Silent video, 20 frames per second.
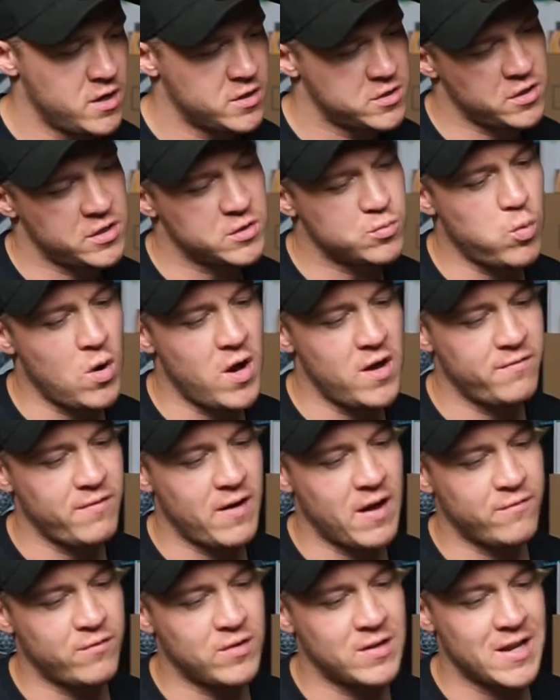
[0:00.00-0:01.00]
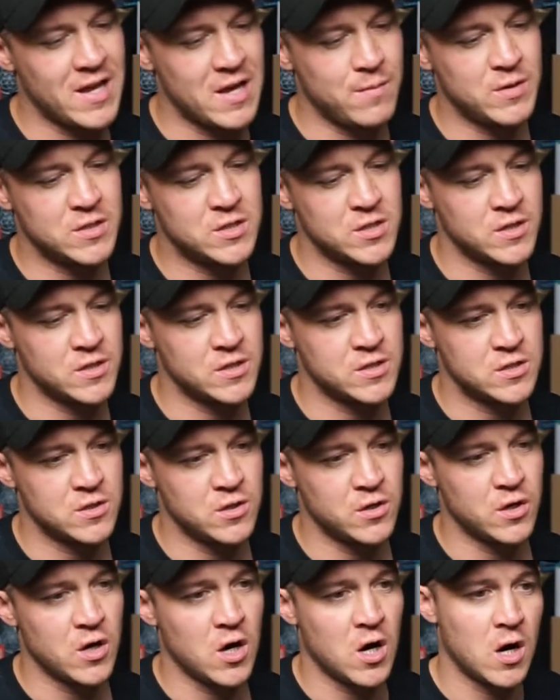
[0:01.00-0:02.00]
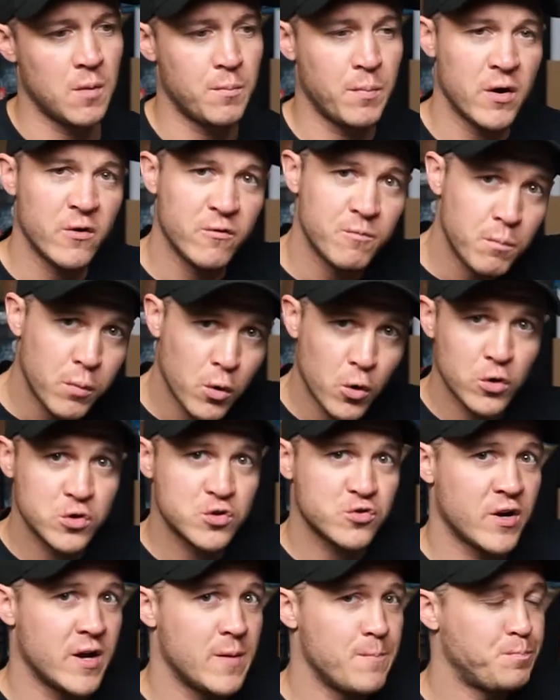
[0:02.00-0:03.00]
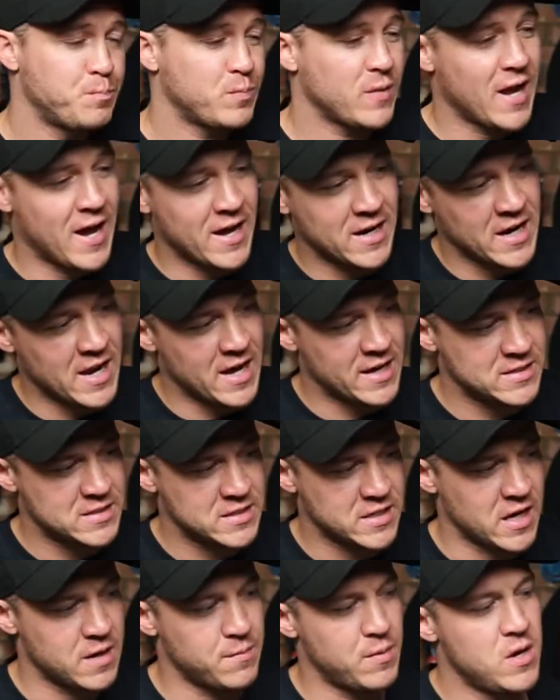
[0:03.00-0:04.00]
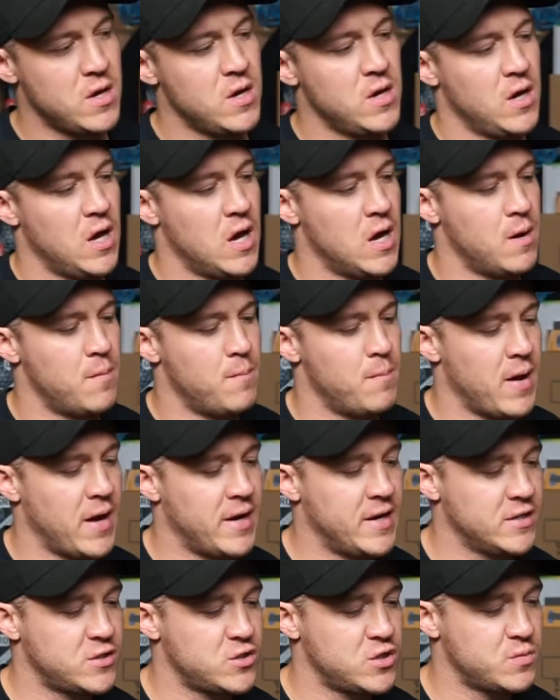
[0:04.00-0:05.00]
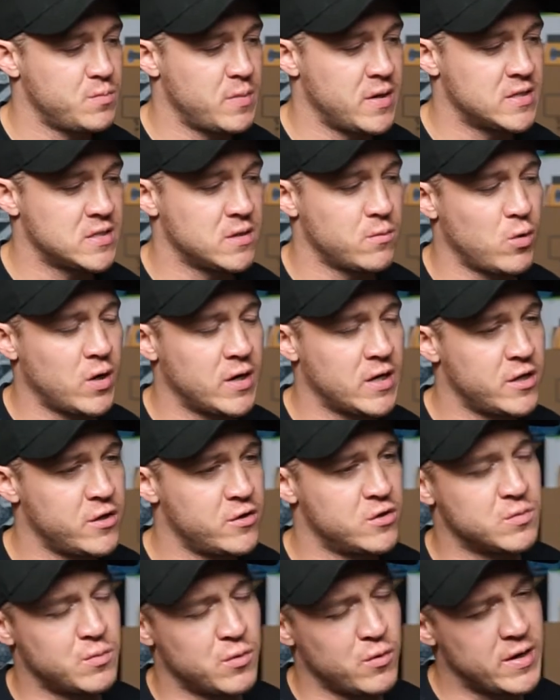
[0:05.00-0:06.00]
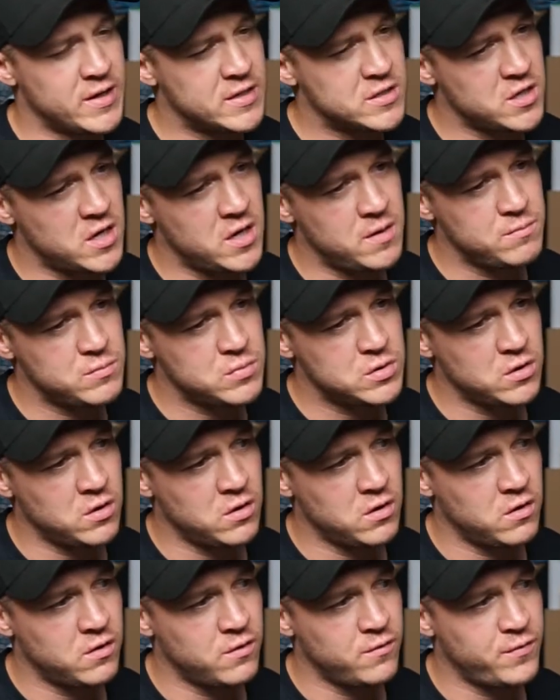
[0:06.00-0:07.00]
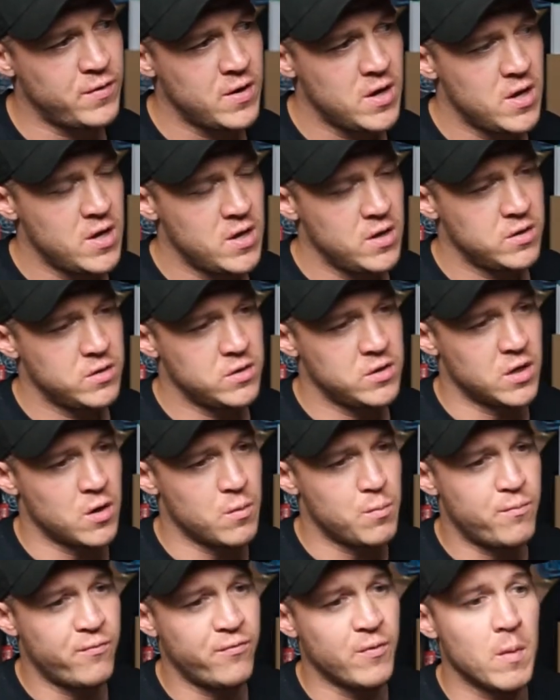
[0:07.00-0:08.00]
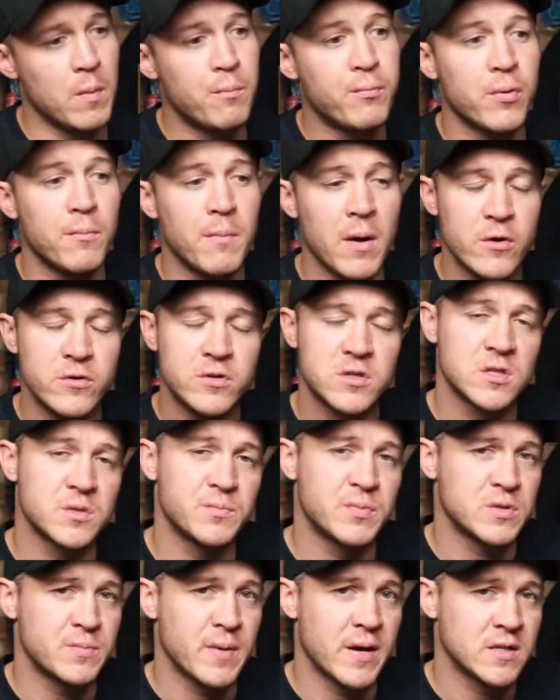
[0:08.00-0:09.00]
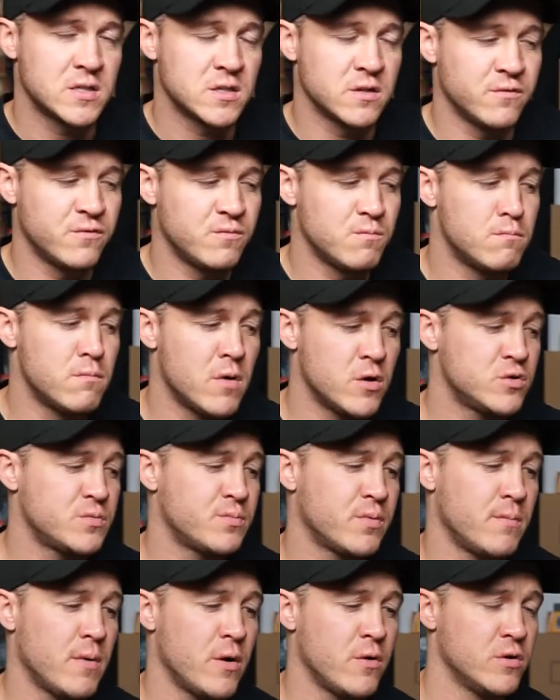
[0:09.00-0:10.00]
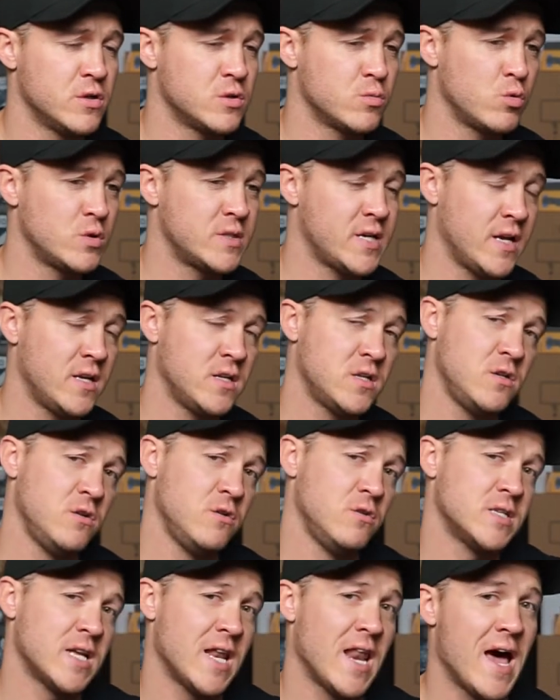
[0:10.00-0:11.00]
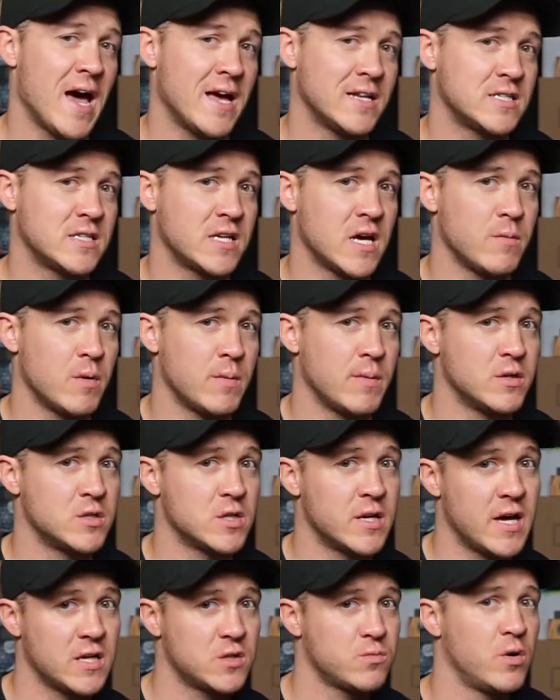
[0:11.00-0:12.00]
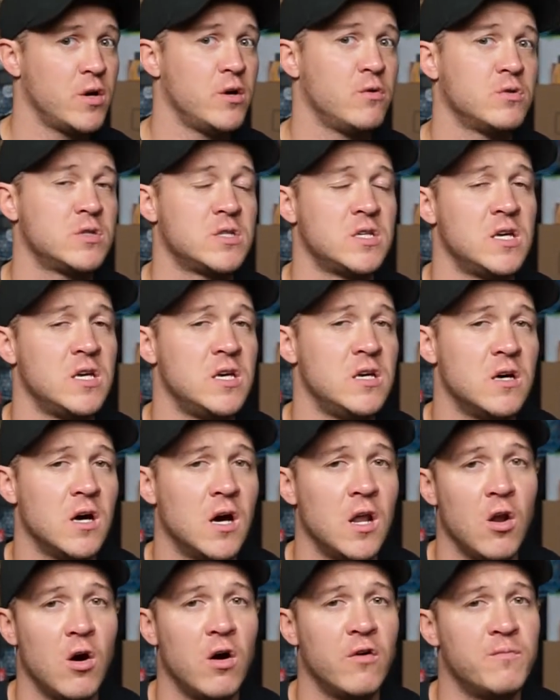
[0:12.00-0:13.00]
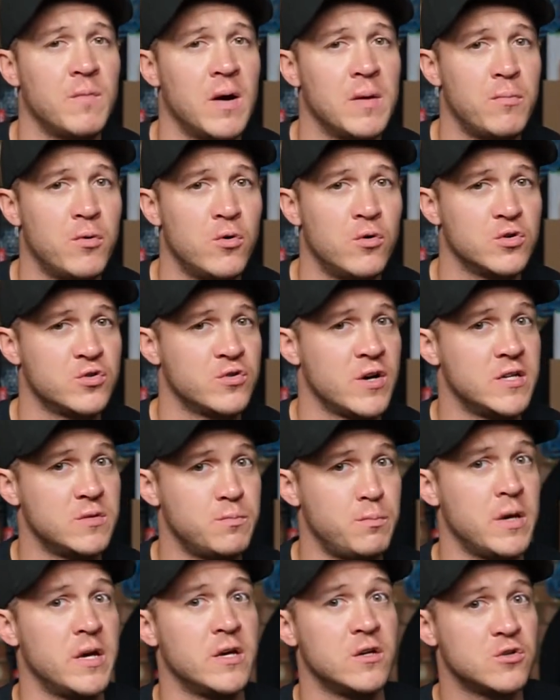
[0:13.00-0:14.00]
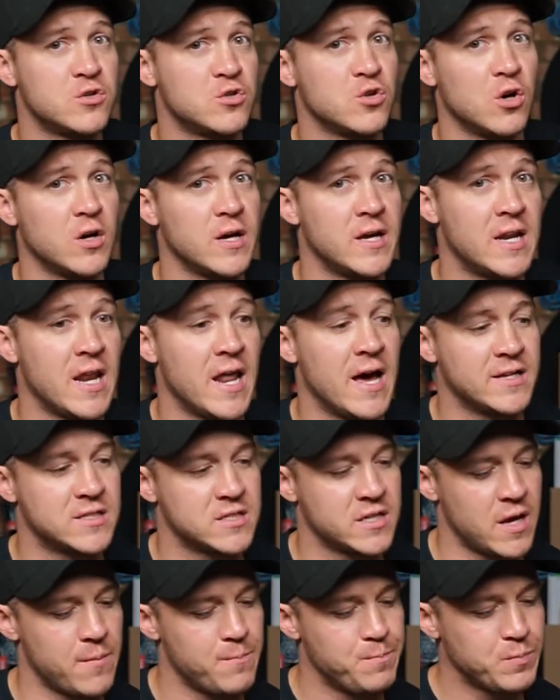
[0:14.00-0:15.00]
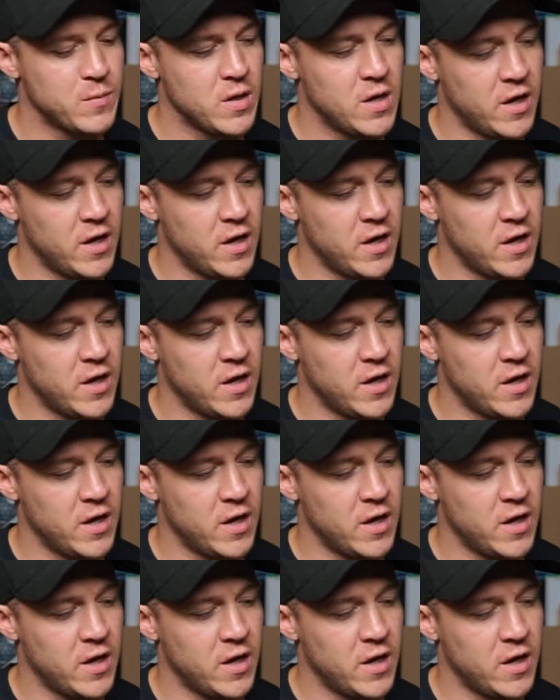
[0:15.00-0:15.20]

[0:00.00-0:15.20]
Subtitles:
So it's worth having images that are both portrait and landscape, and this just means they're widely usable. In terms of, you know, from a promoter's perspective, most promoters will tend to use a landscape image, and that's why you'll see a lot of my portraits being shot in landscape.